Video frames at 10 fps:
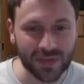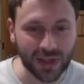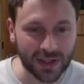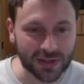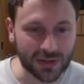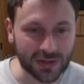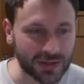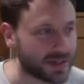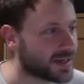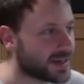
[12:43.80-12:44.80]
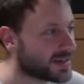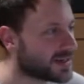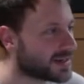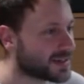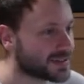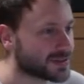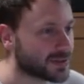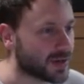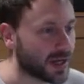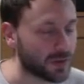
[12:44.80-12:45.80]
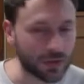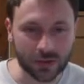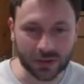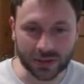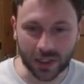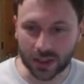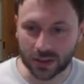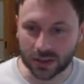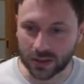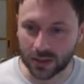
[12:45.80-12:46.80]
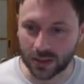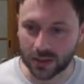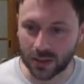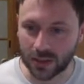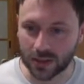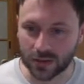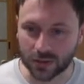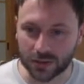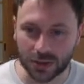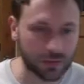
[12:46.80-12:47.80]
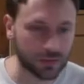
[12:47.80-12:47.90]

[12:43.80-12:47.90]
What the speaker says: So I will start telling you some stuff.